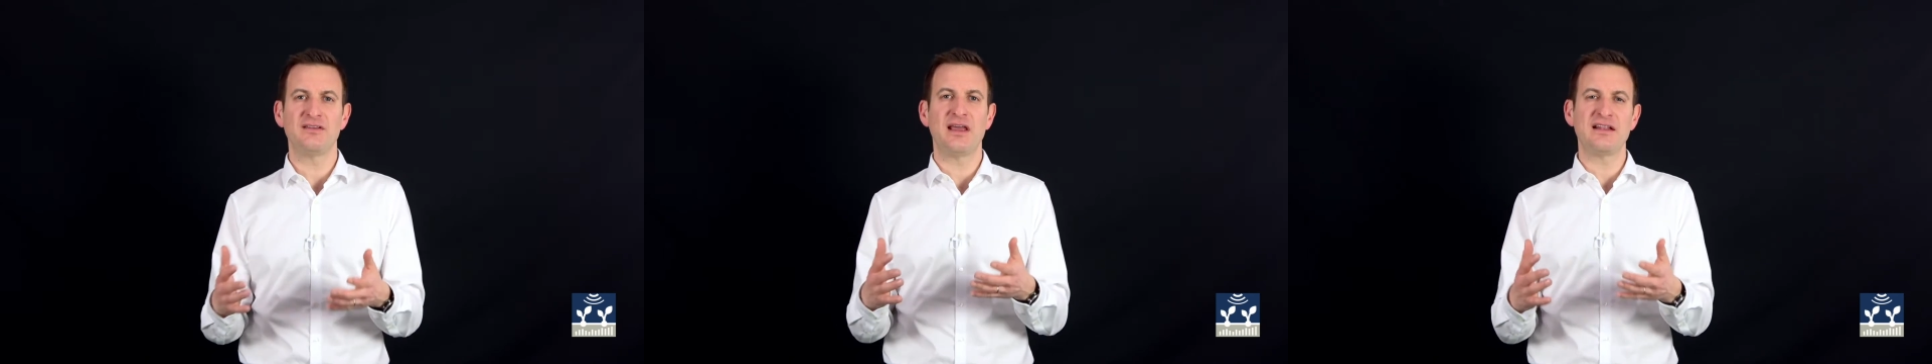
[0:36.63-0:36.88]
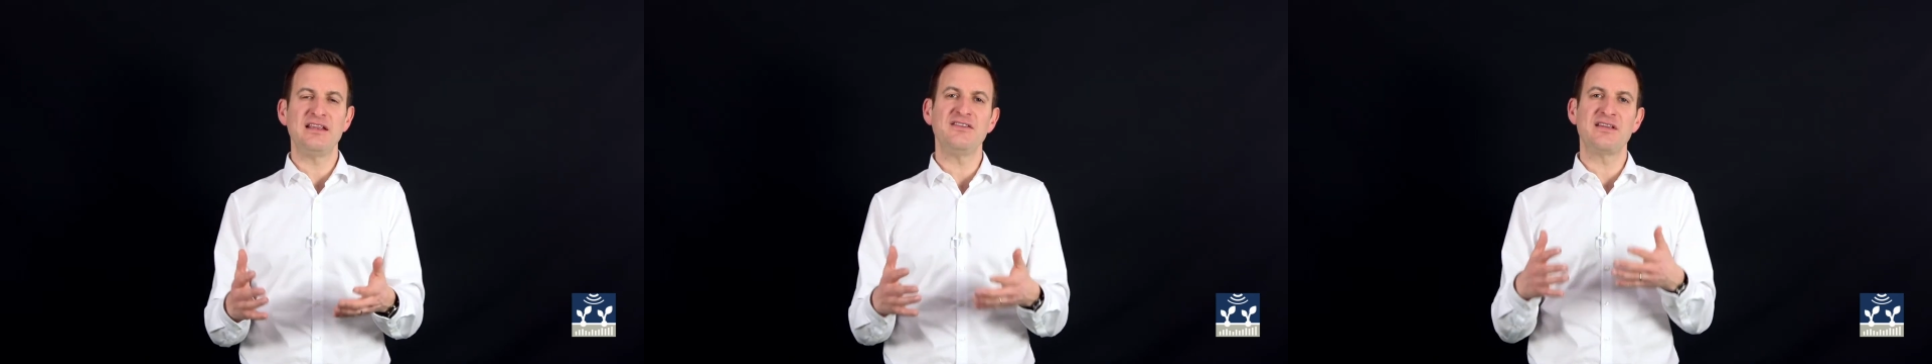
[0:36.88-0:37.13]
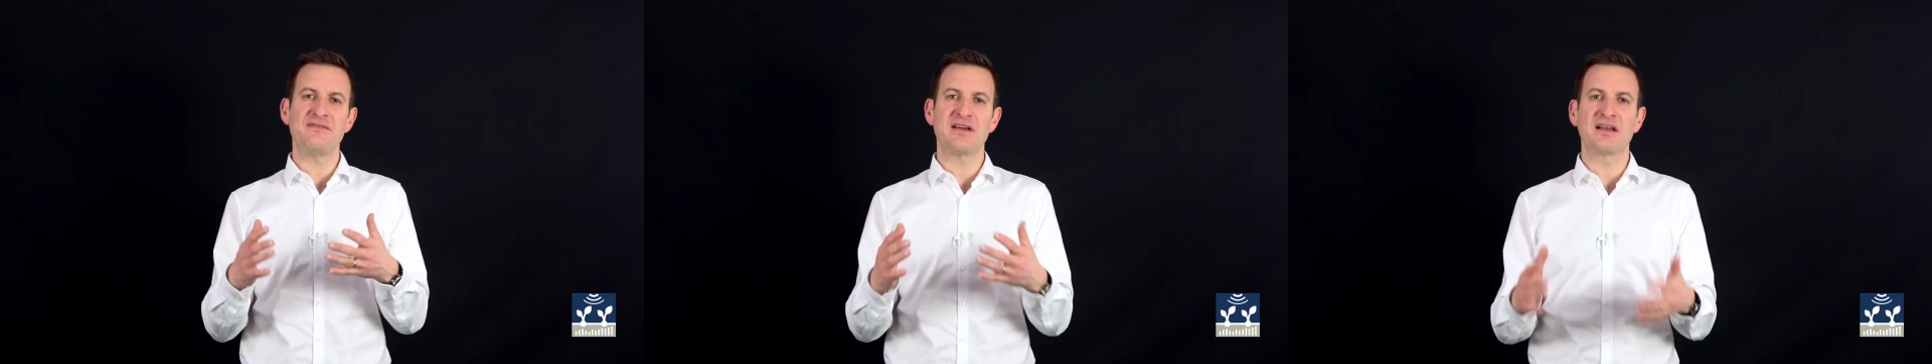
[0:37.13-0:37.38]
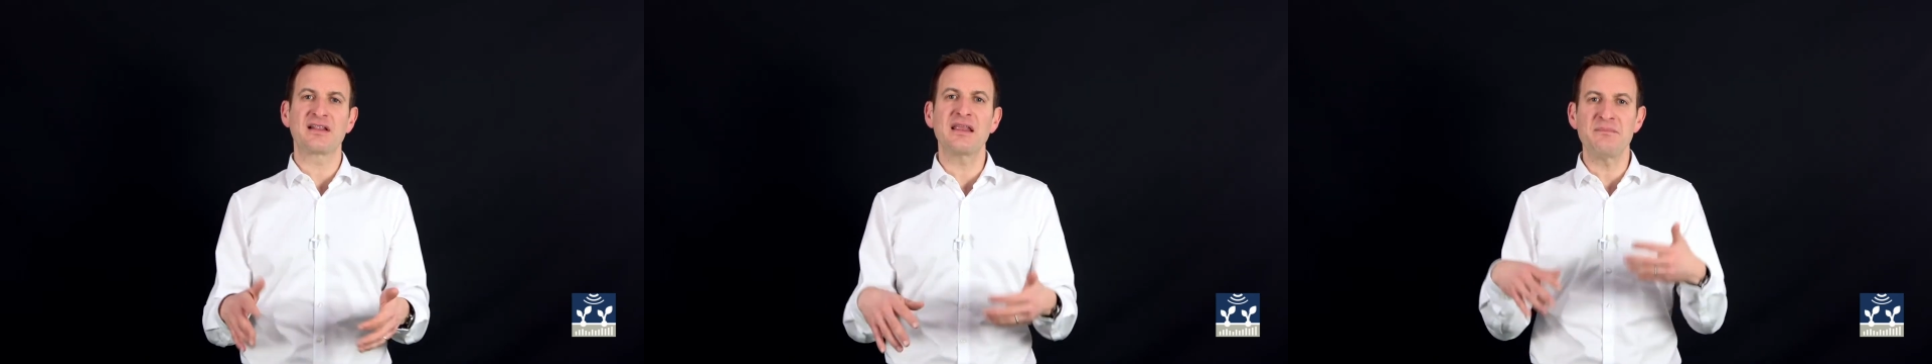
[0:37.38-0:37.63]
at least have a
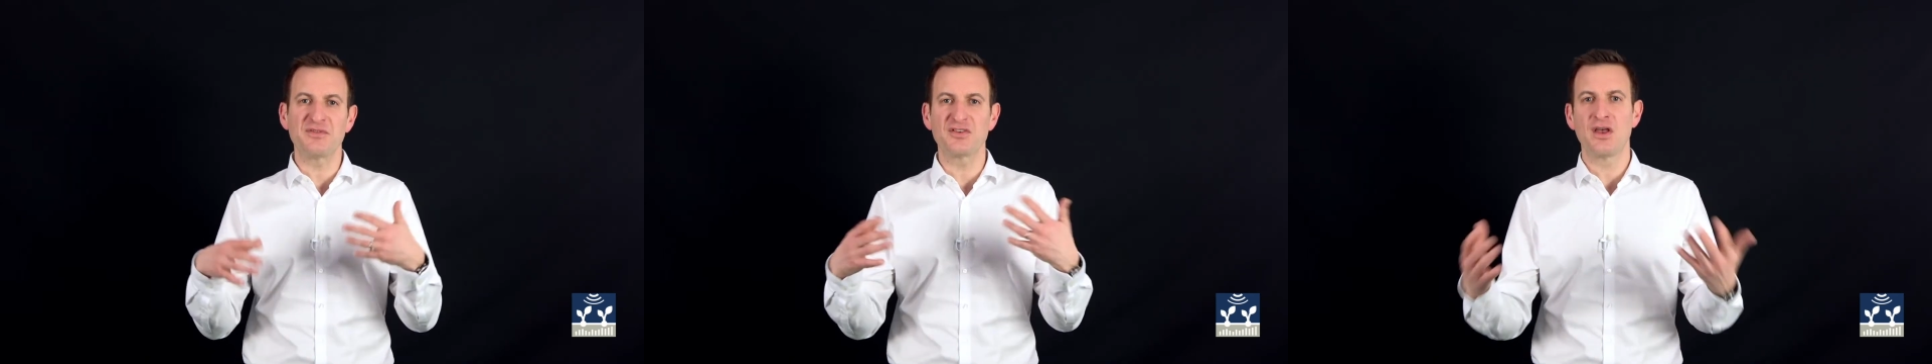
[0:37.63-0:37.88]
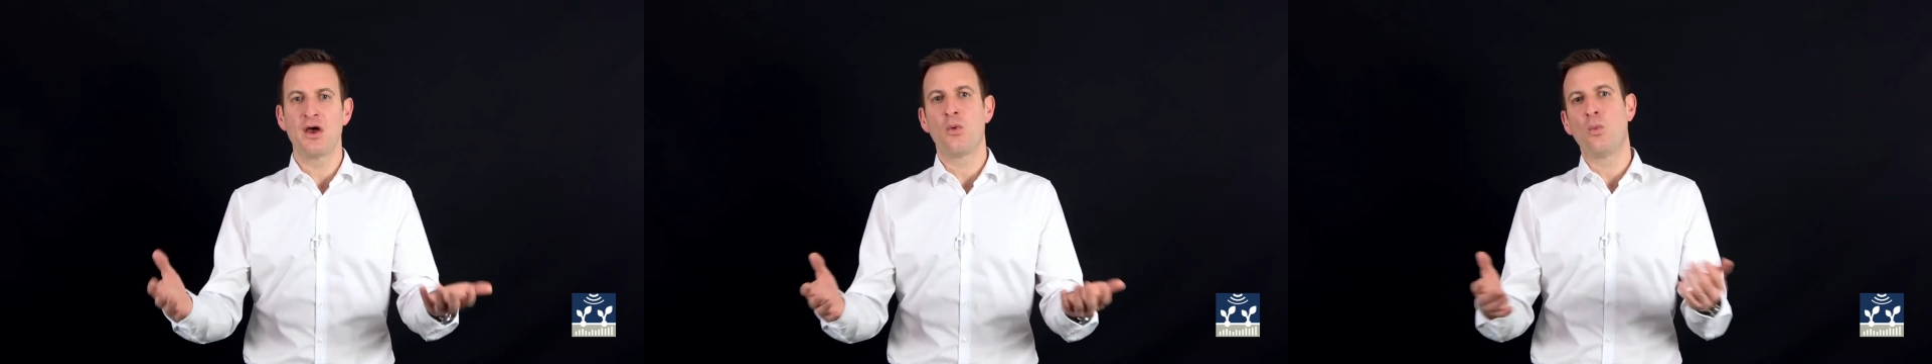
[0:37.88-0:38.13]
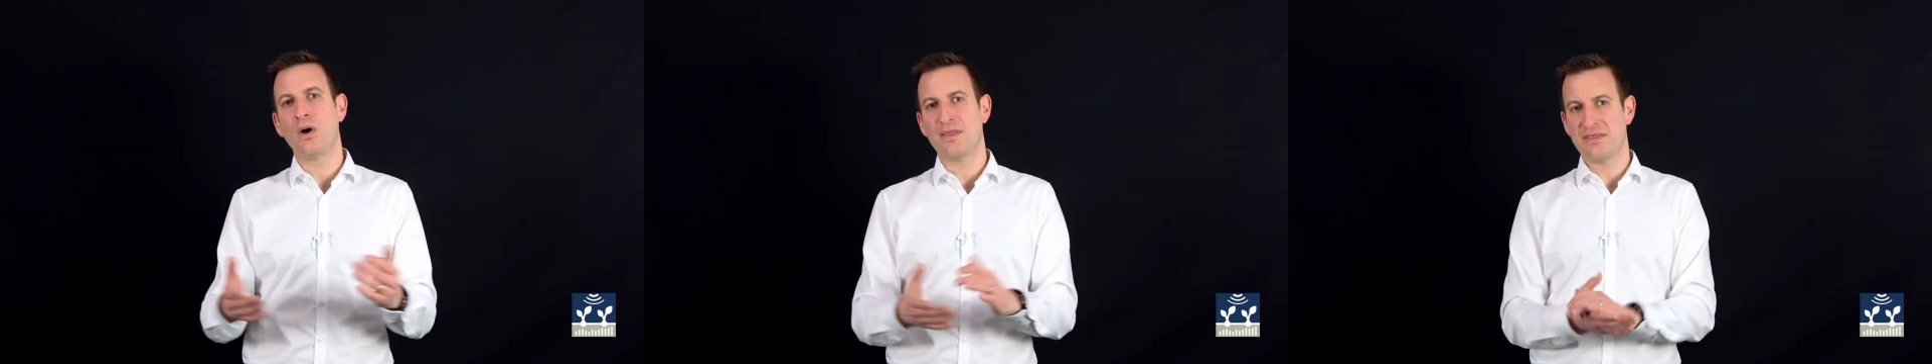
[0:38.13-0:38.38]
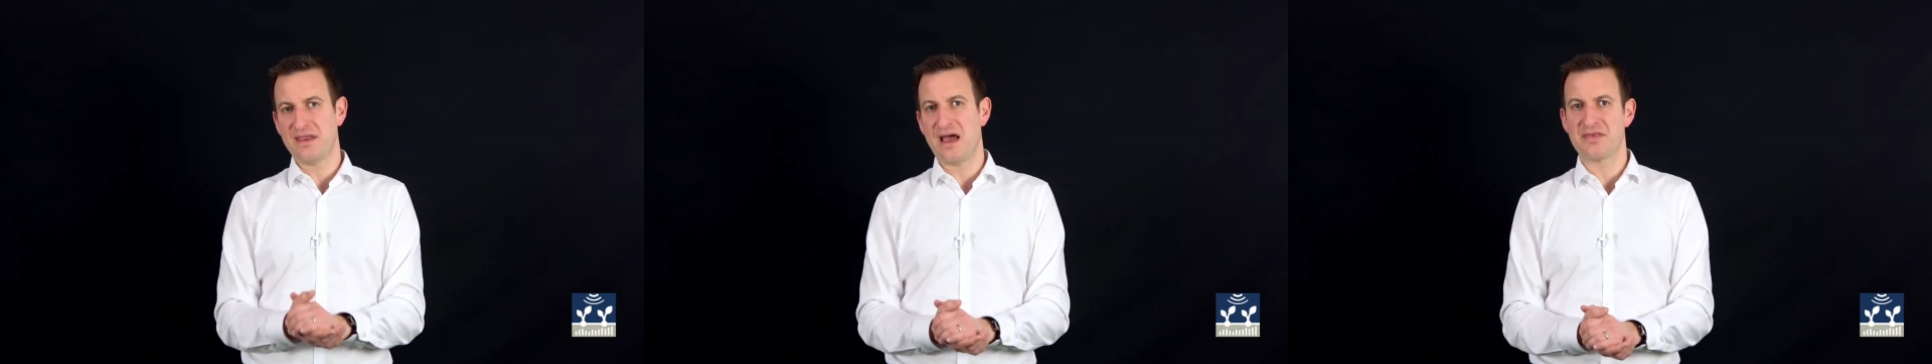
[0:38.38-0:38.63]
glimpse what
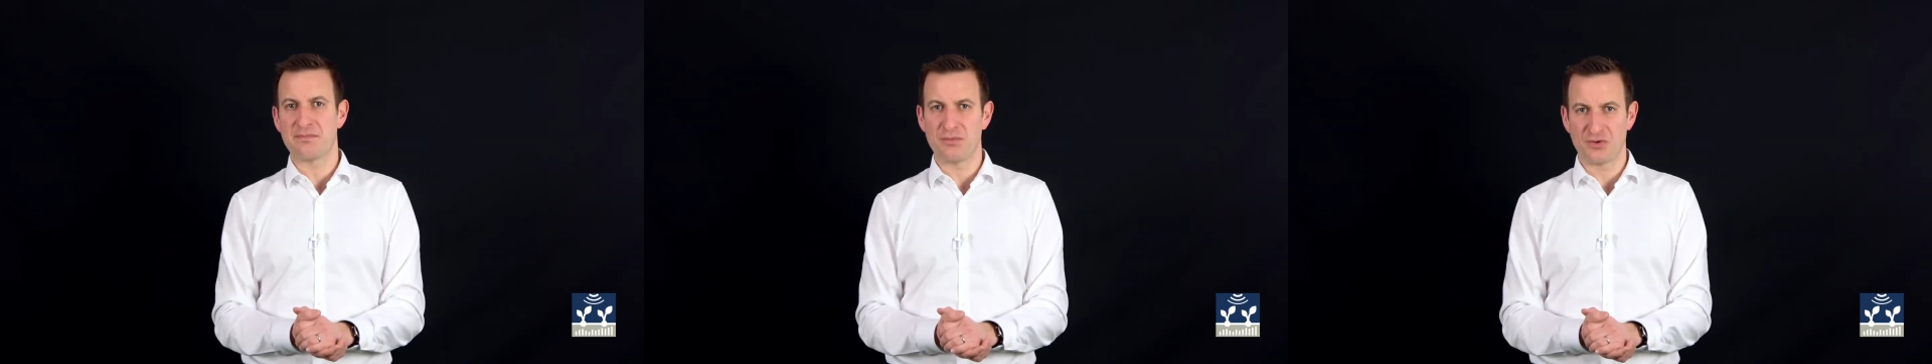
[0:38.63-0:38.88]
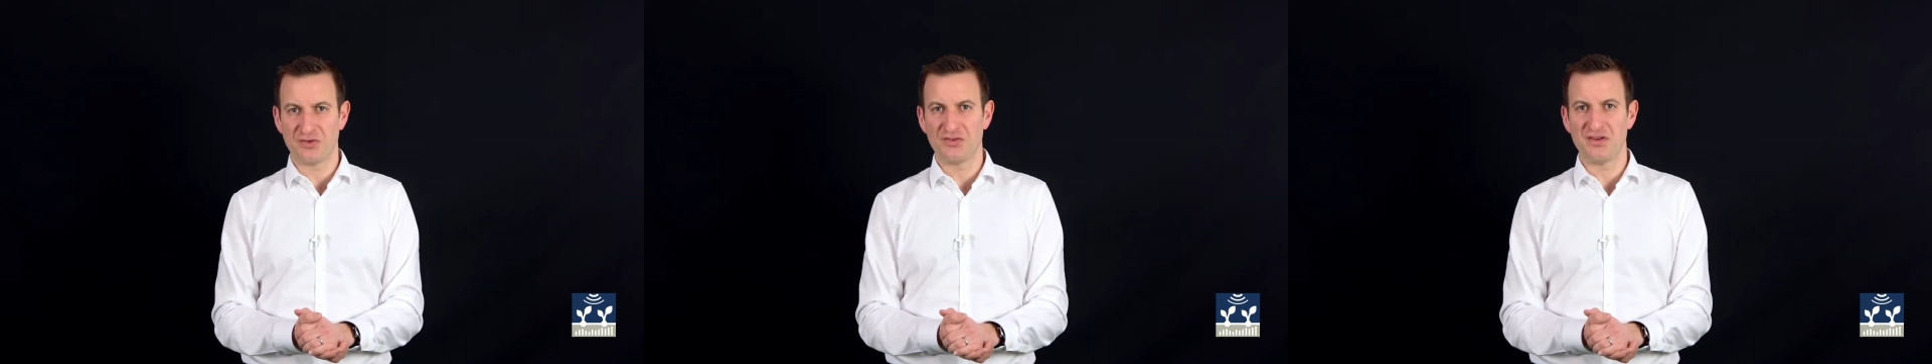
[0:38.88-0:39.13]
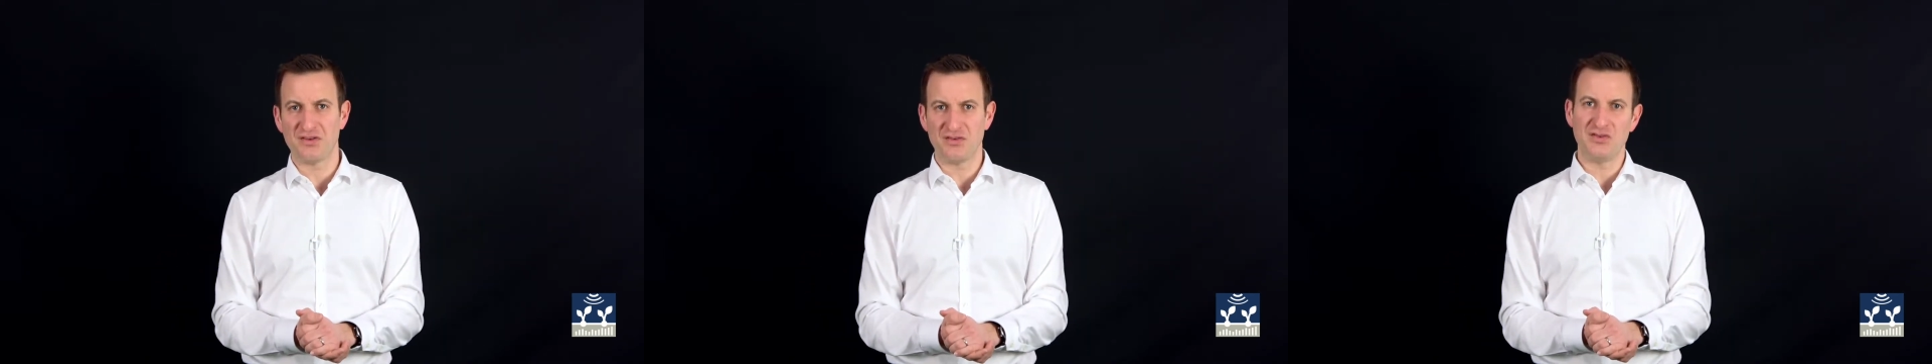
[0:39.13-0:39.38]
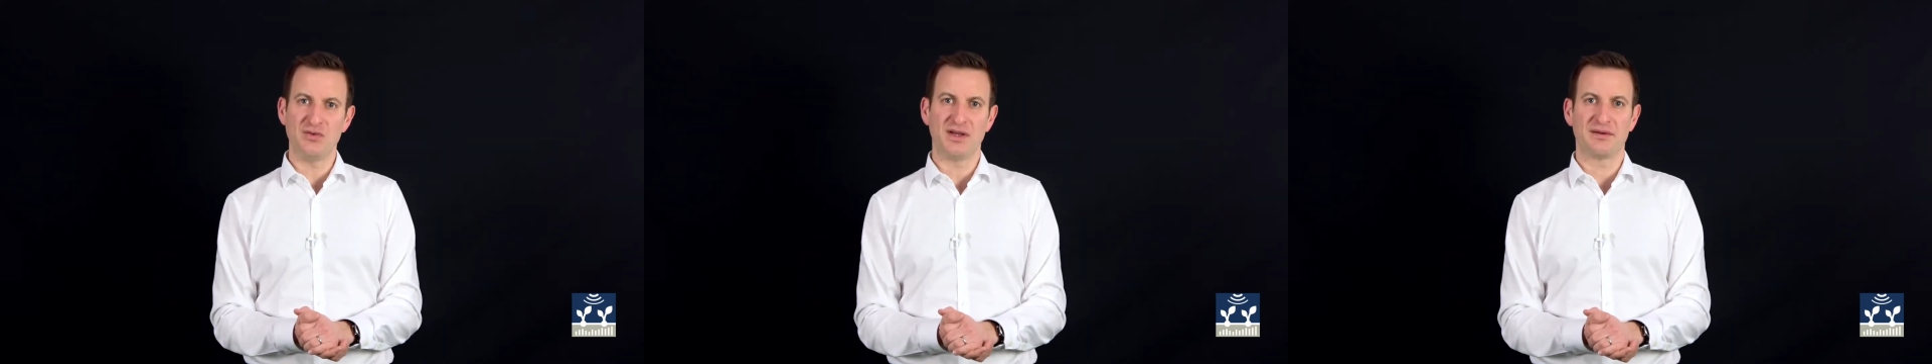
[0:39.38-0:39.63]
the other person is
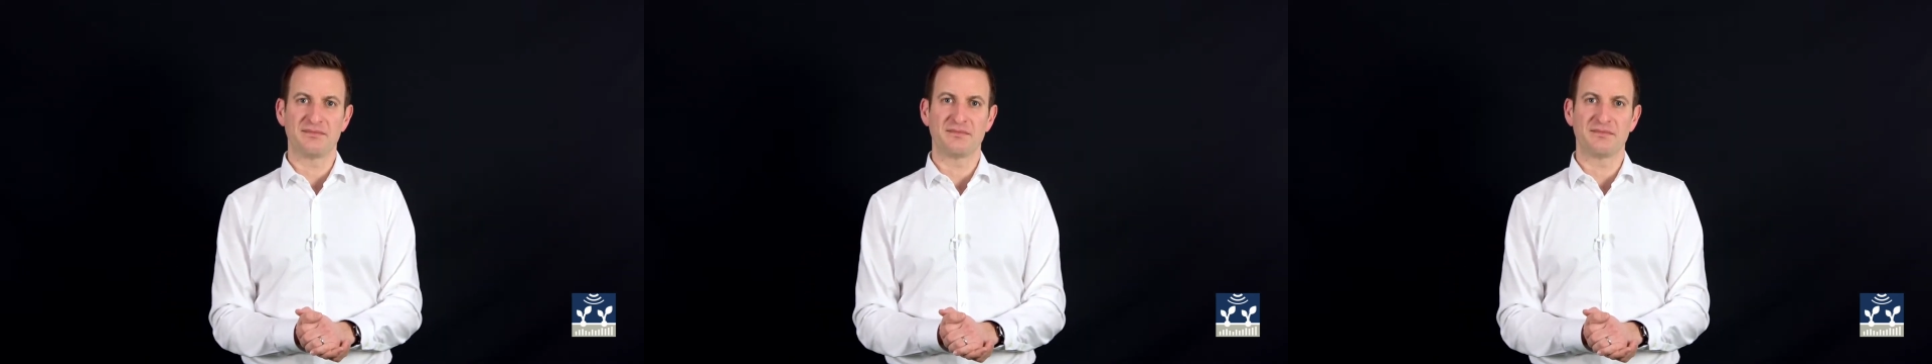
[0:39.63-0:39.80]
doing.